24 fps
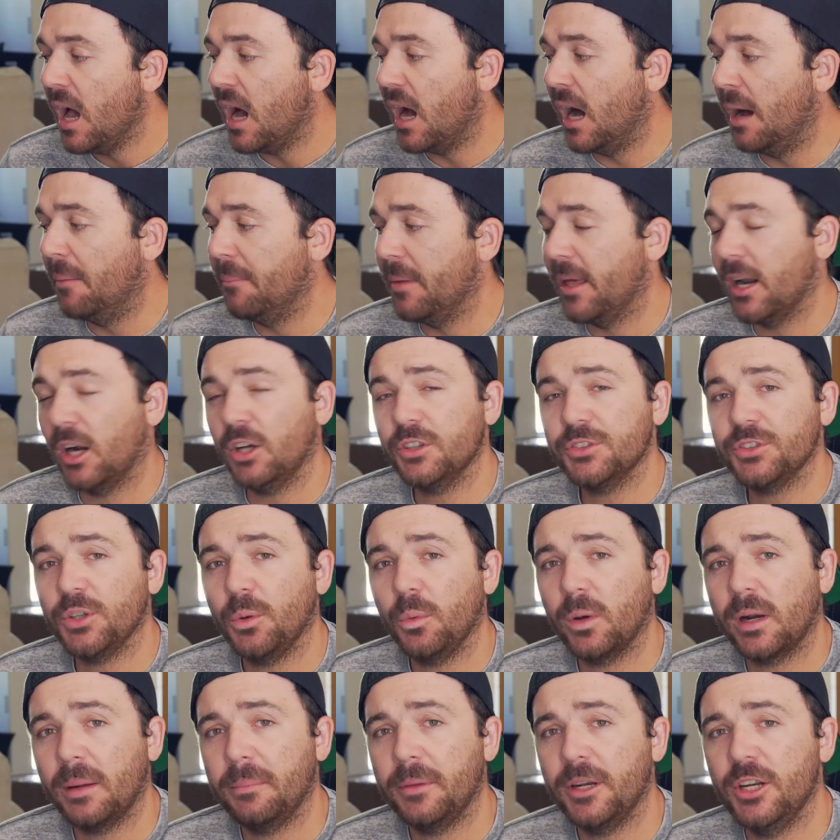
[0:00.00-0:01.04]
Um, and also,
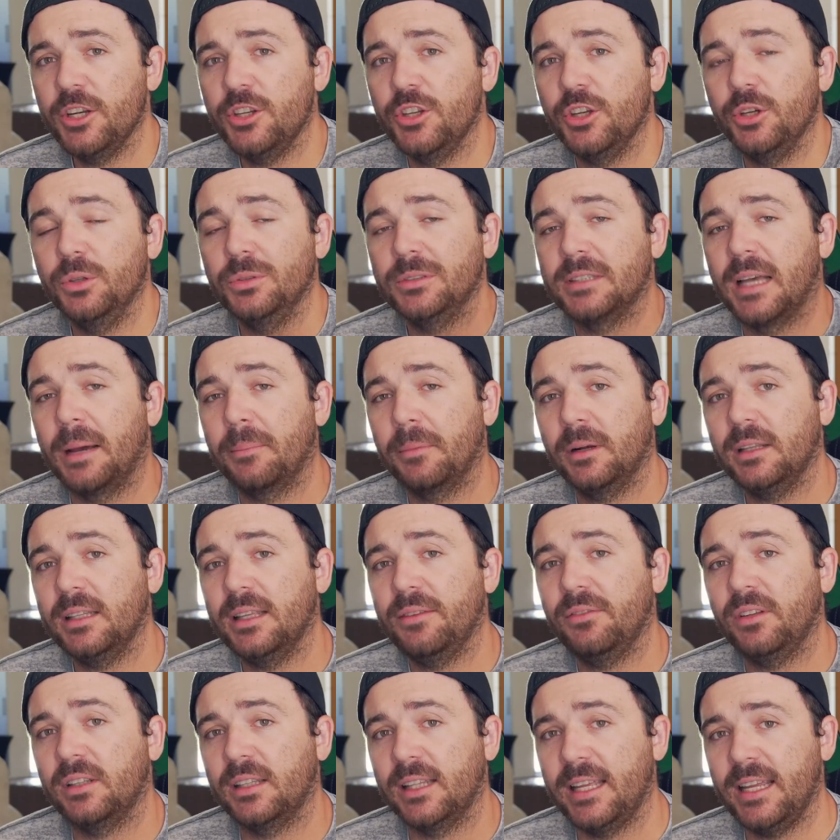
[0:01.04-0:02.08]
what I'm going to do is I'm going to
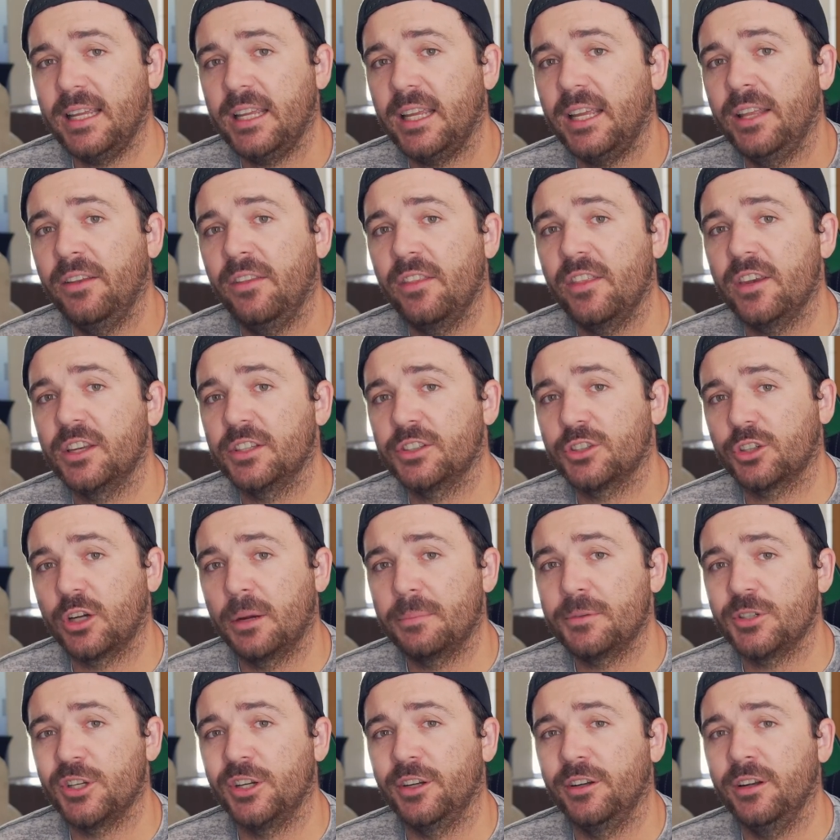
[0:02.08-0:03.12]
leave a link in the
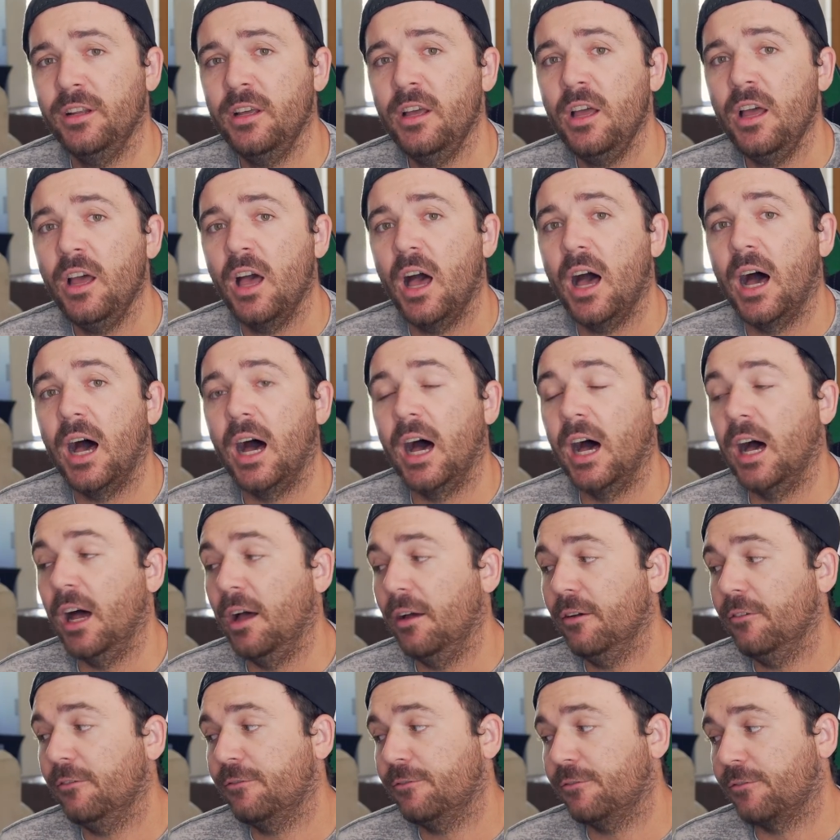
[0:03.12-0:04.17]
description
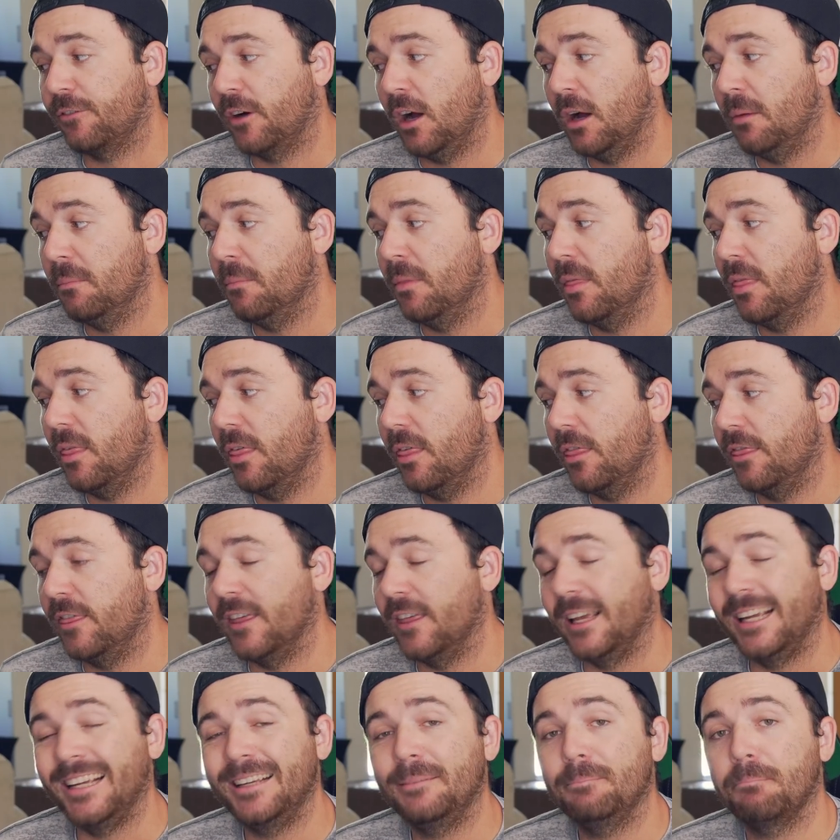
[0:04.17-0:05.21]
uh, from
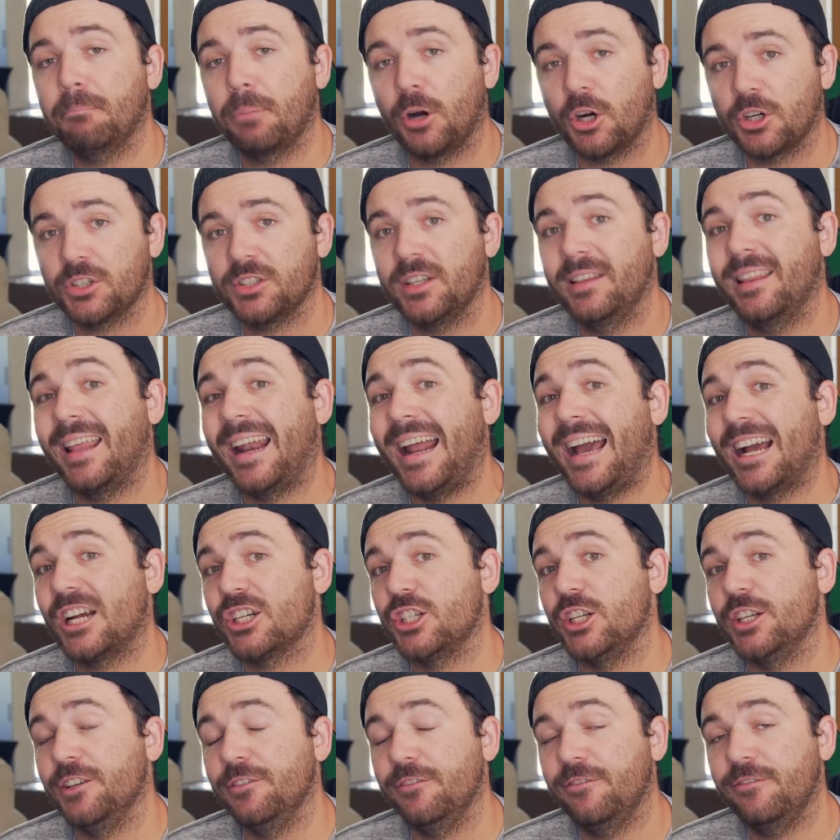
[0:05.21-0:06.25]
the person that I
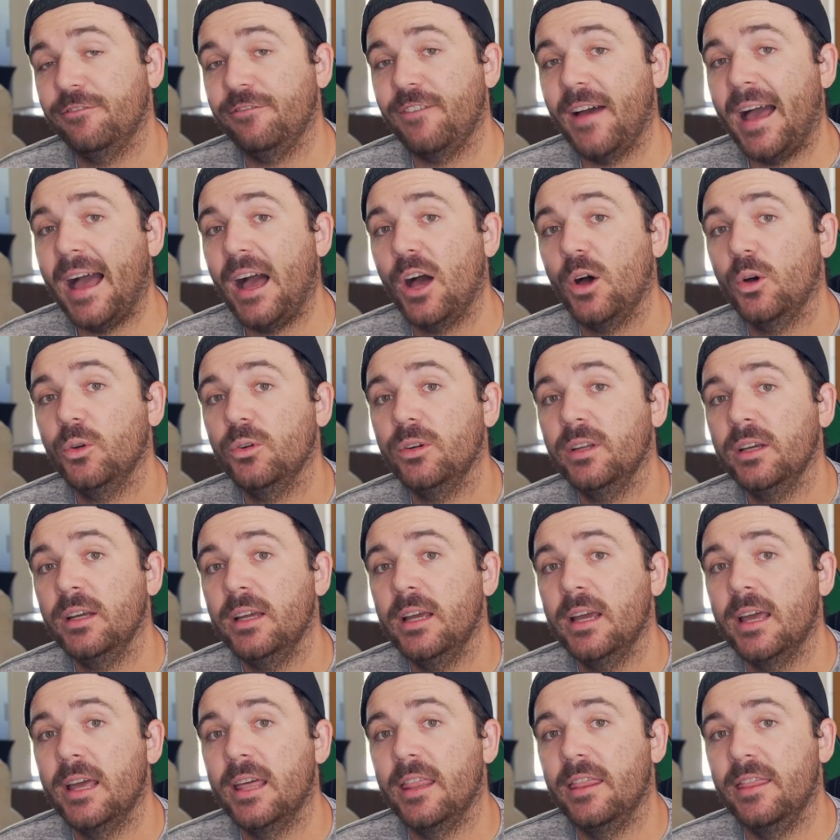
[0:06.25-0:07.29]
actually found
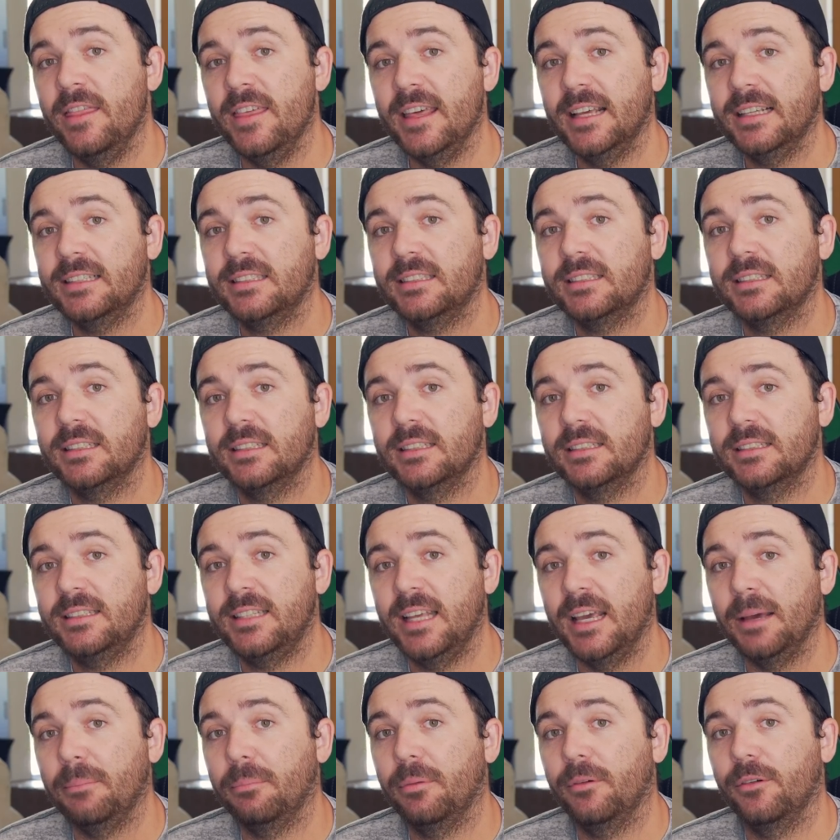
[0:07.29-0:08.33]
this
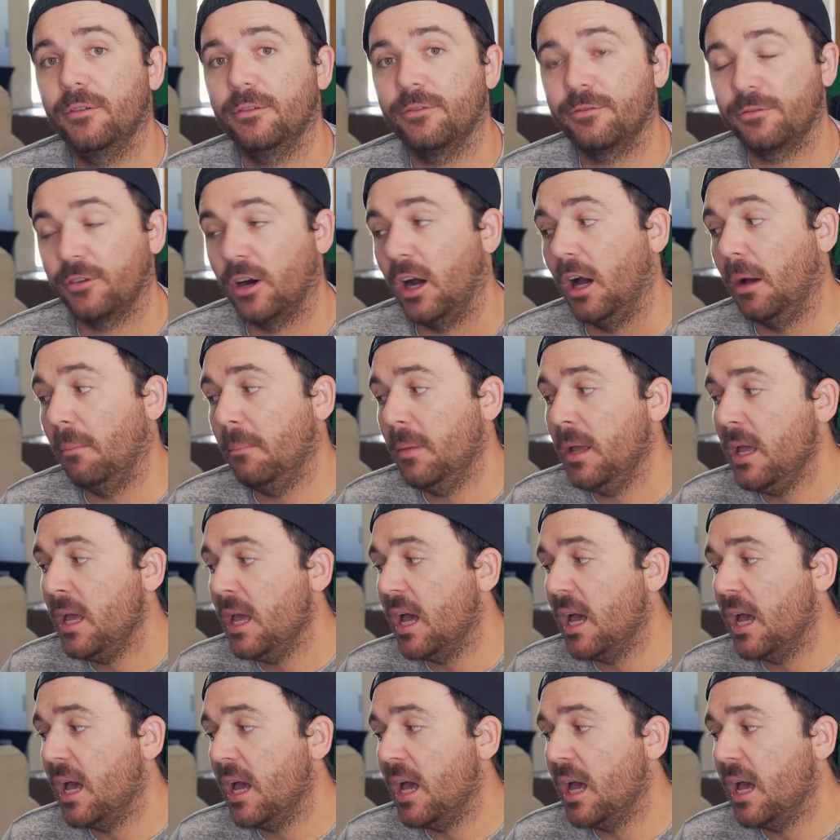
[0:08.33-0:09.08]
tip from.